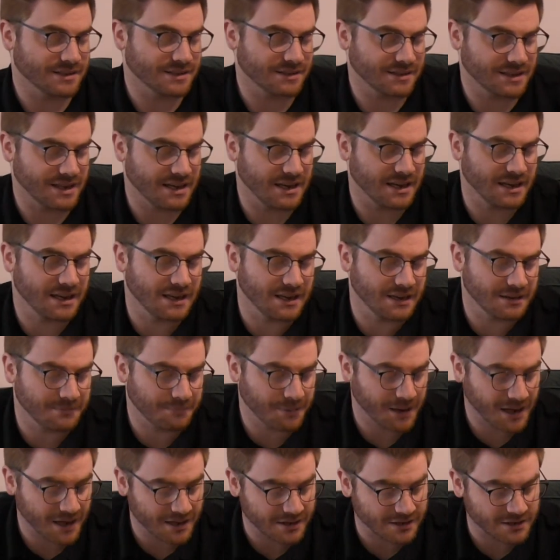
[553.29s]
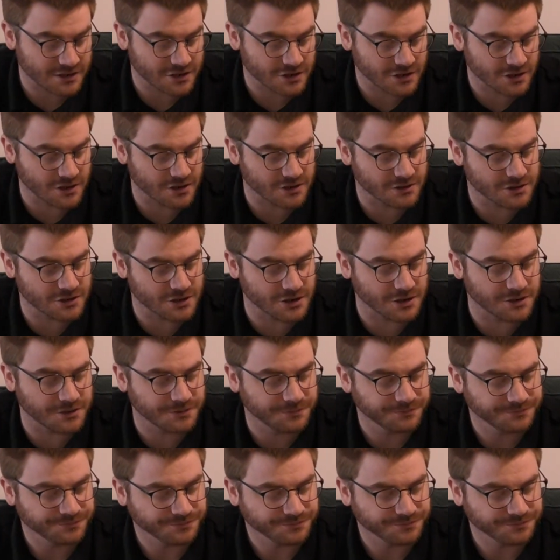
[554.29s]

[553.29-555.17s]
the pad I showed you